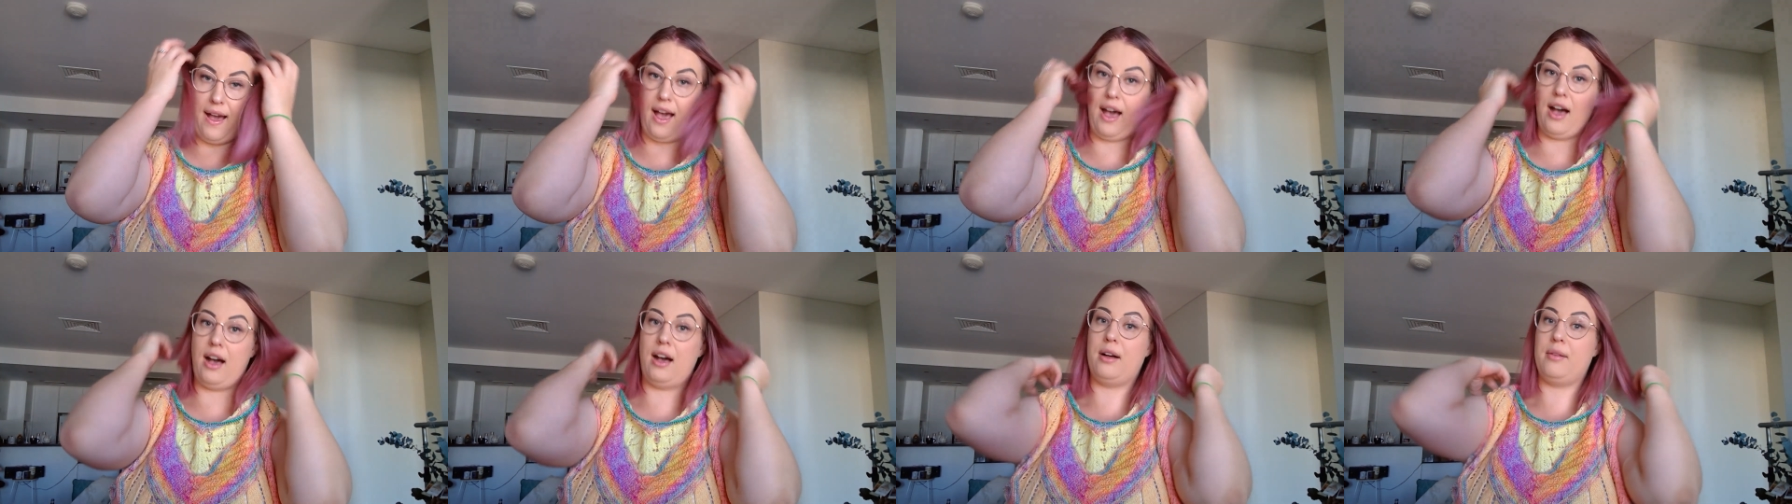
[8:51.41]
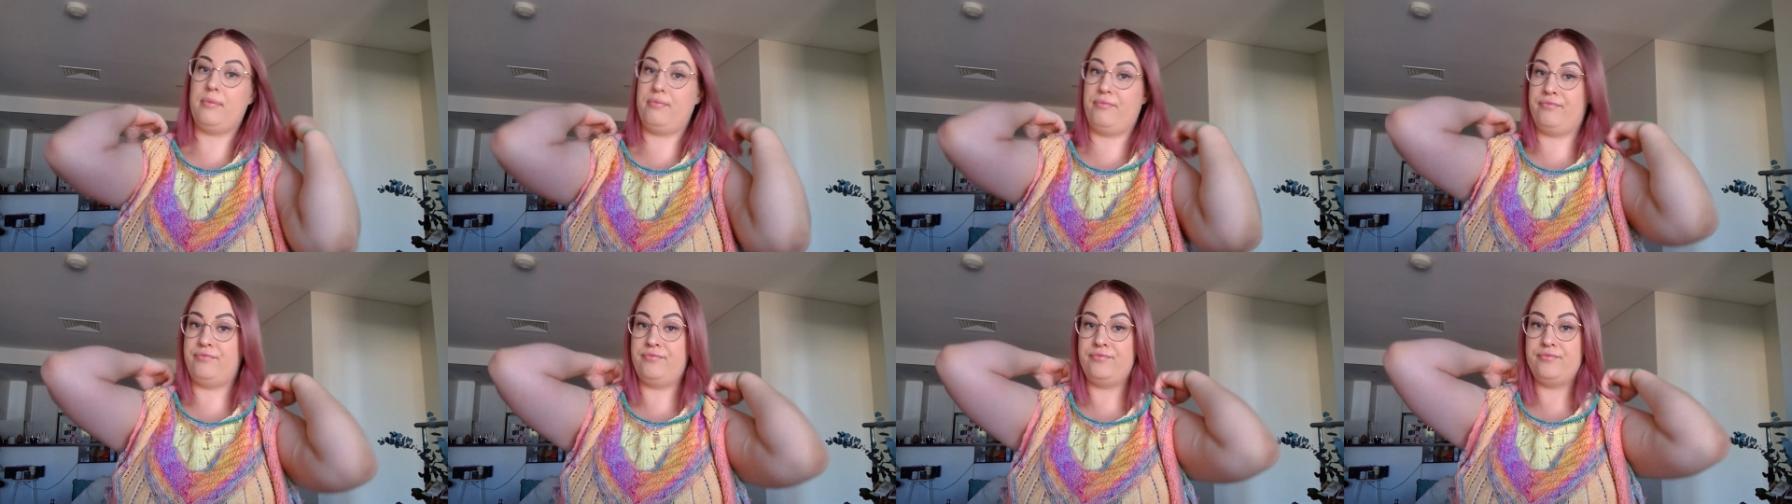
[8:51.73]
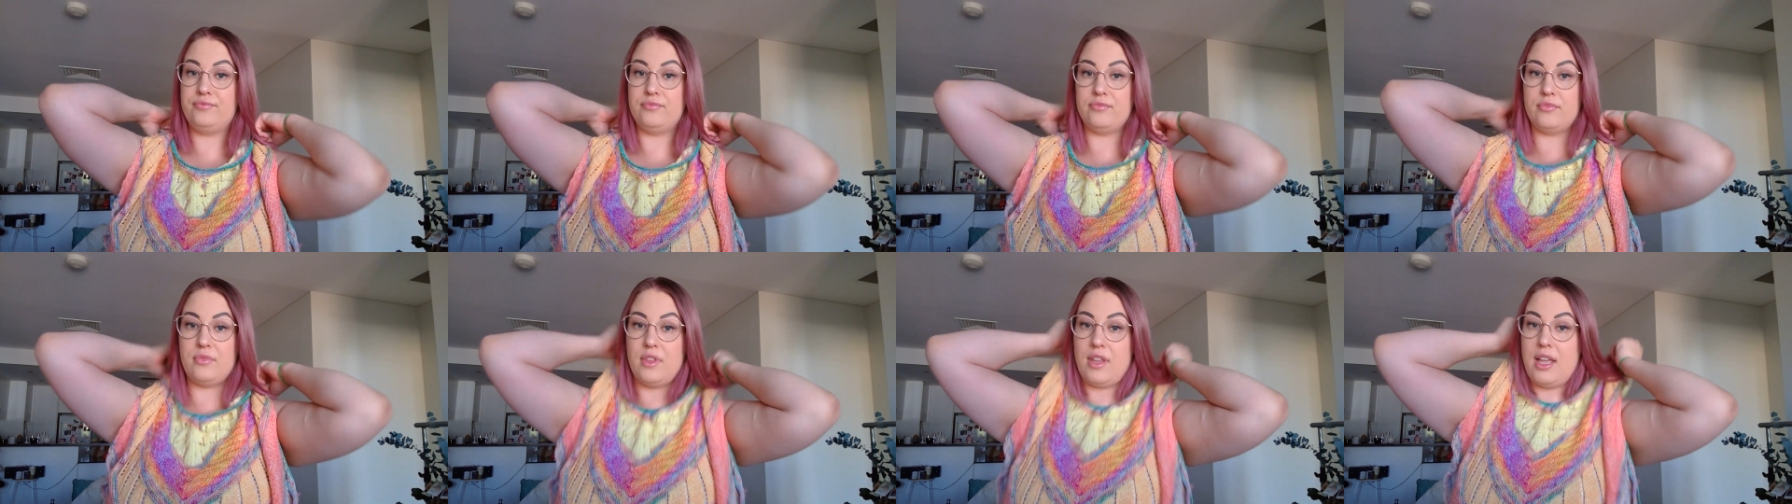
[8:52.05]

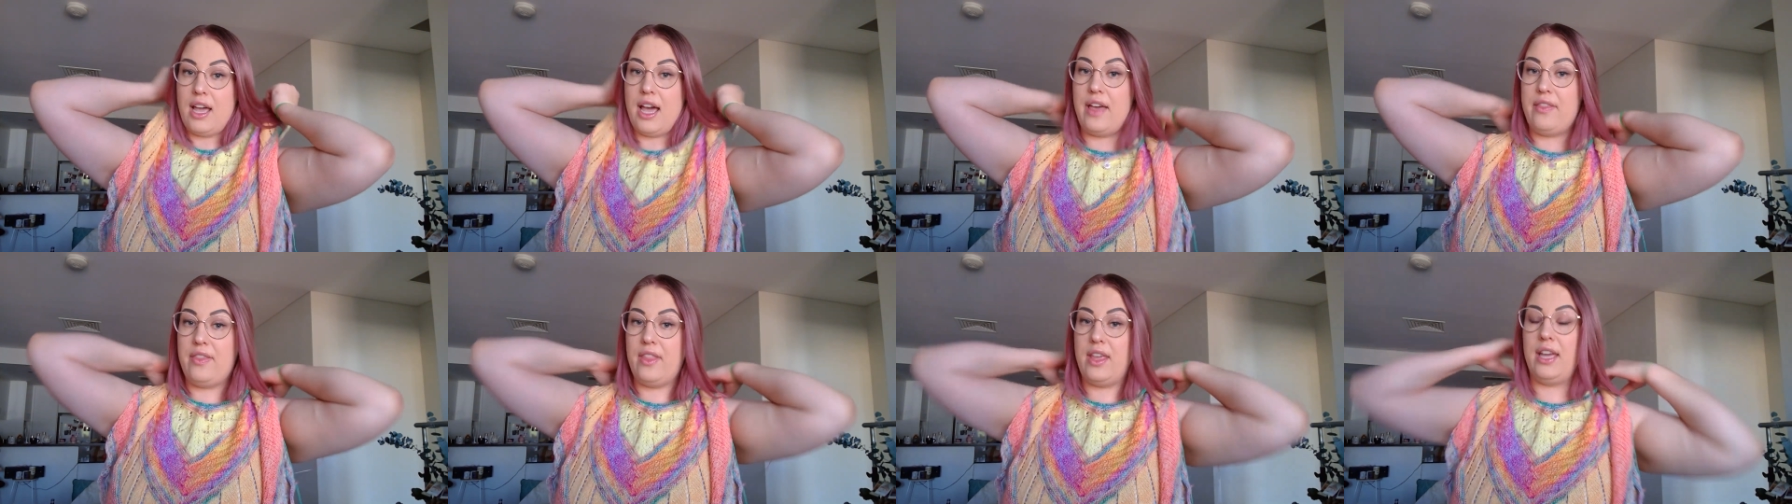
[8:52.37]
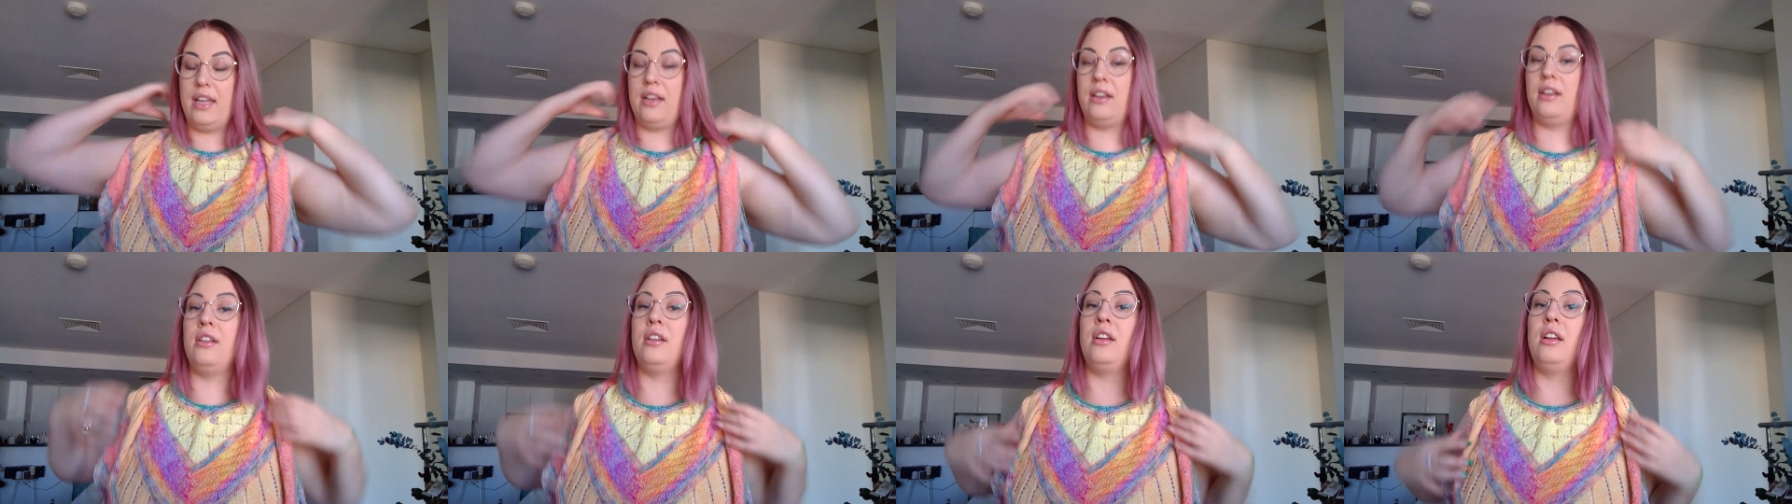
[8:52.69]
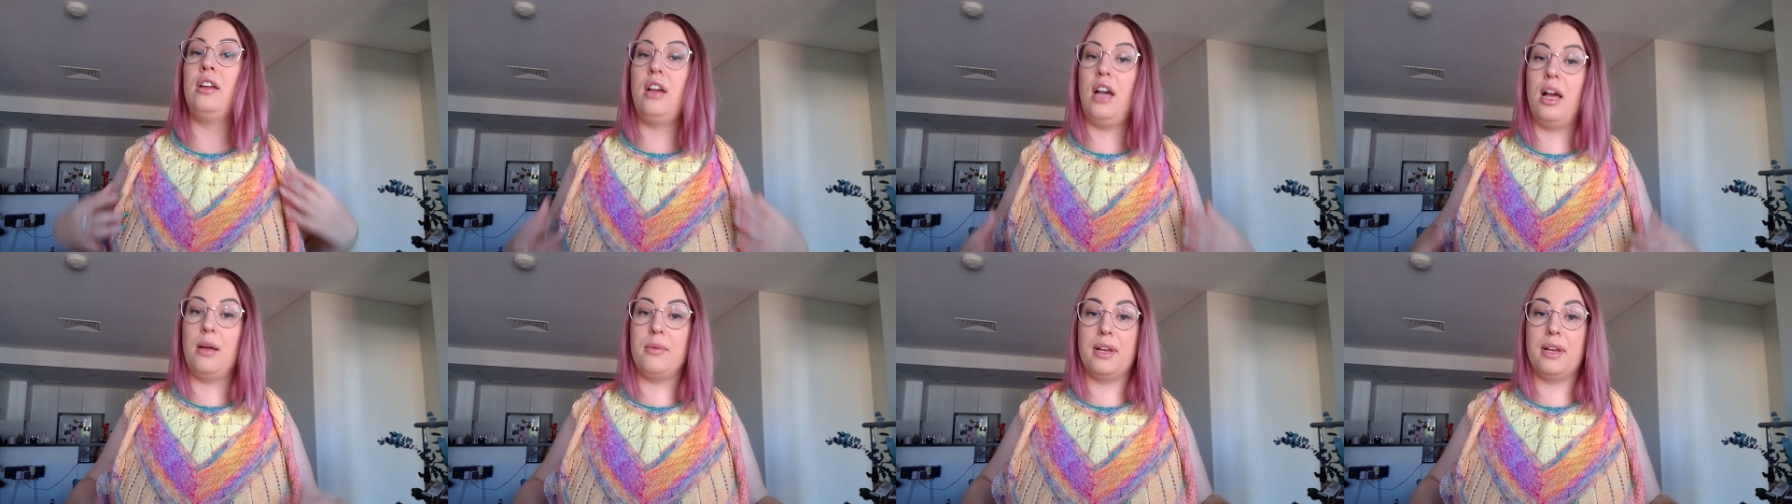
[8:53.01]
And then